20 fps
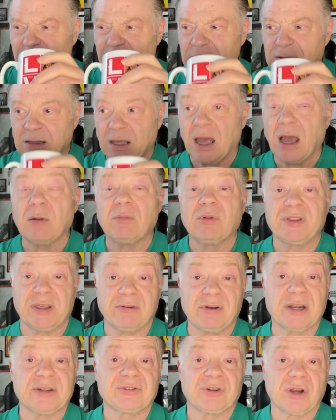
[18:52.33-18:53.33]
Yeah, I'm with you,
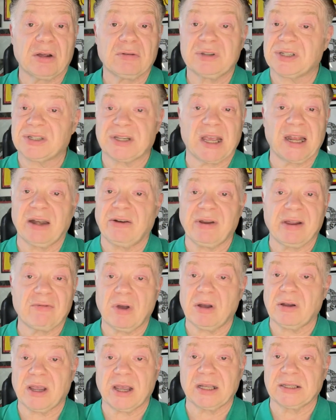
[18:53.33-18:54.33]
Retro. Sailoring
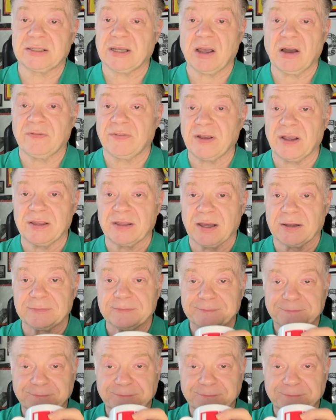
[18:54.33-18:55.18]
won't get a day off either.